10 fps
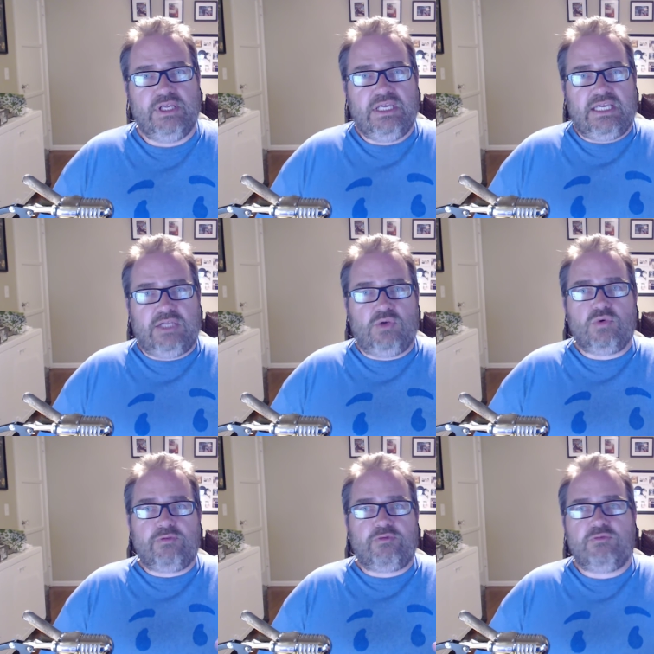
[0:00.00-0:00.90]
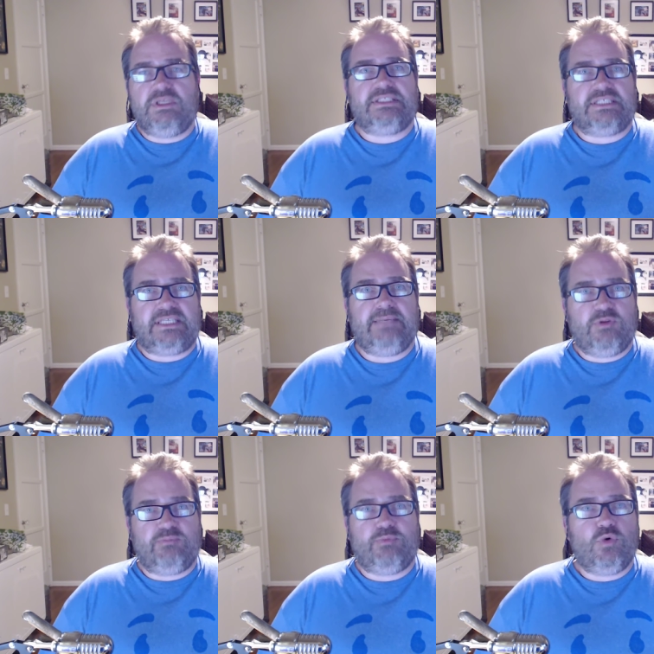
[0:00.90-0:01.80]
In order for me to keep
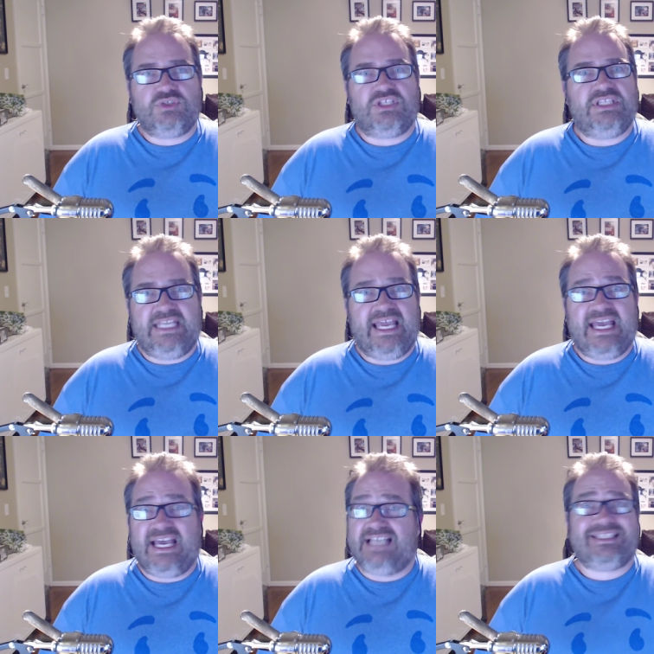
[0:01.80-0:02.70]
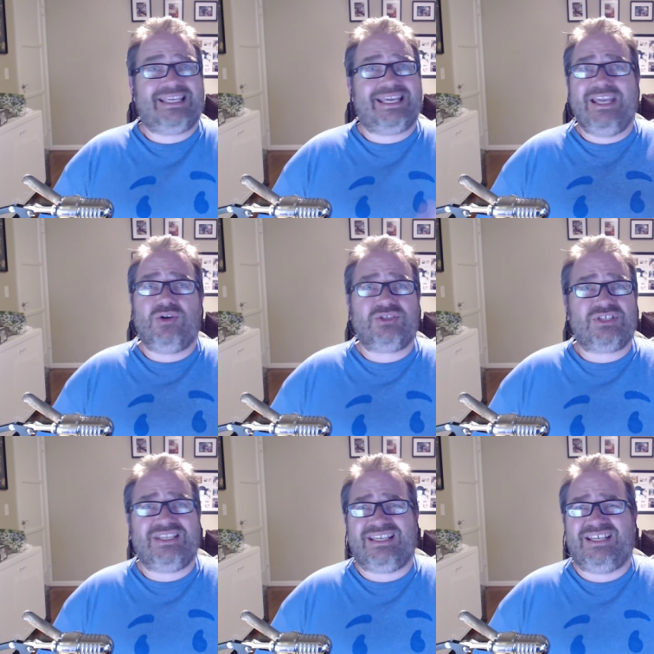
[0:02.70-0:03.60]
the balls in the air, as
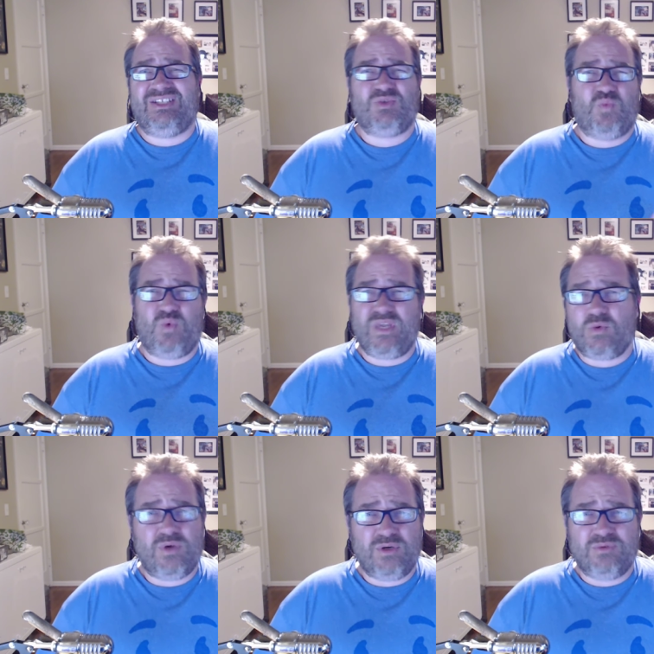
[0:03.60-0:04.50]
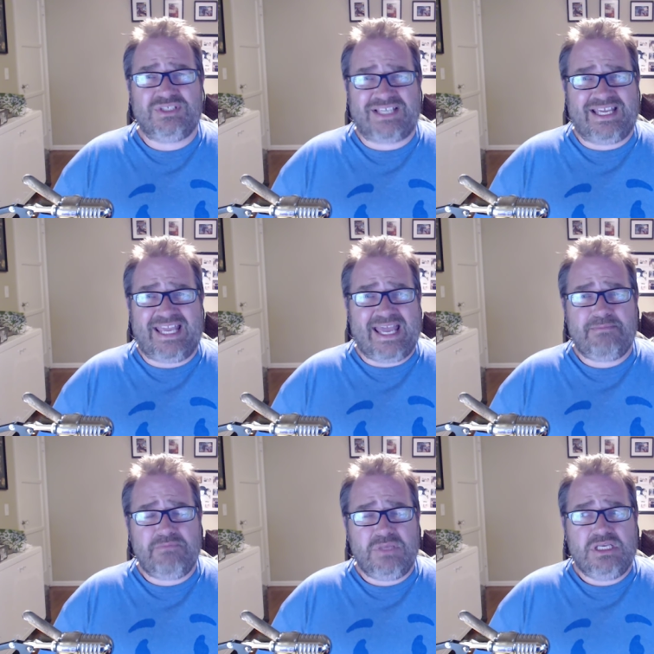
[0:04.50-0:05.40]
chaotic and as weak willed as I
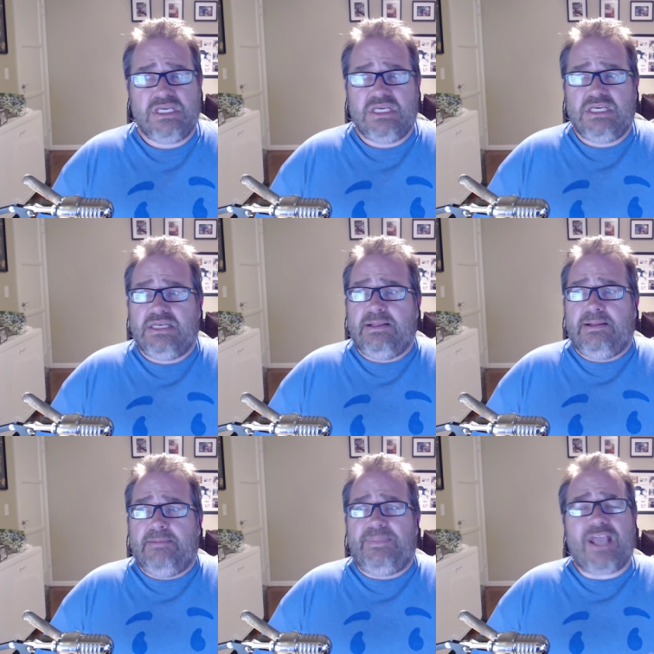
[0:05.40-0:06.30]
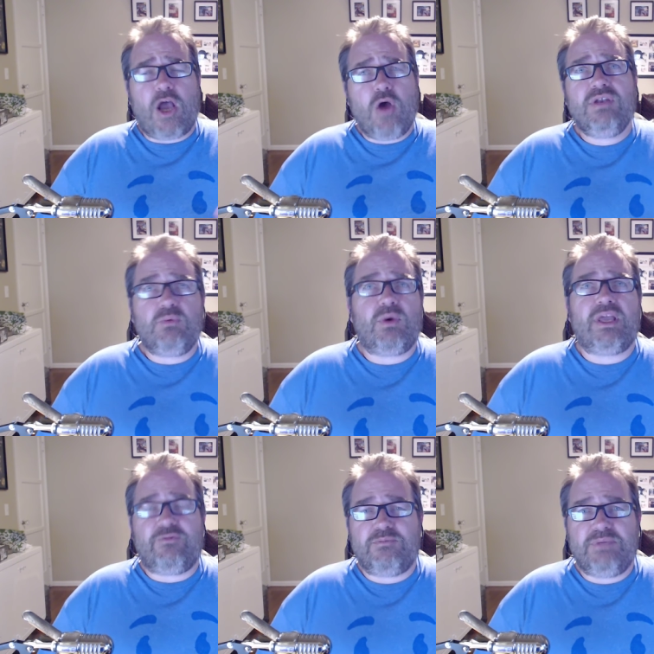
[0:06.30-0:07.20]
am, the only
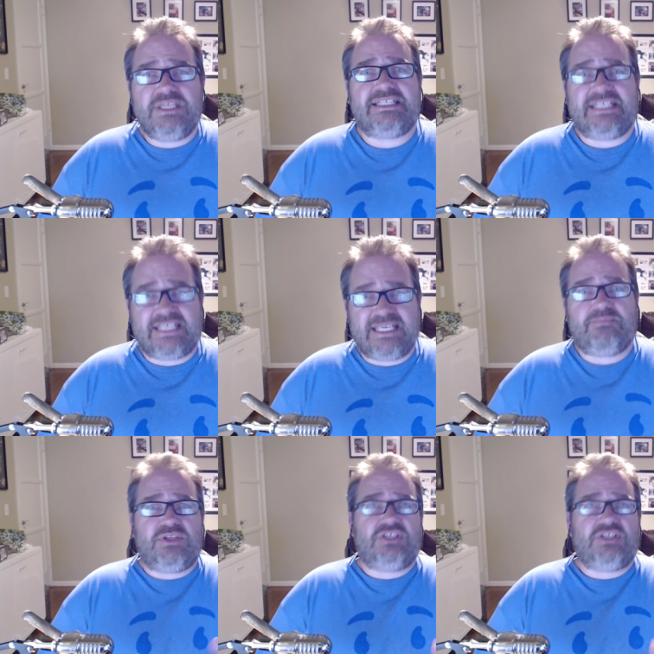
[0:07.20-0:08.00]
way for me to keep this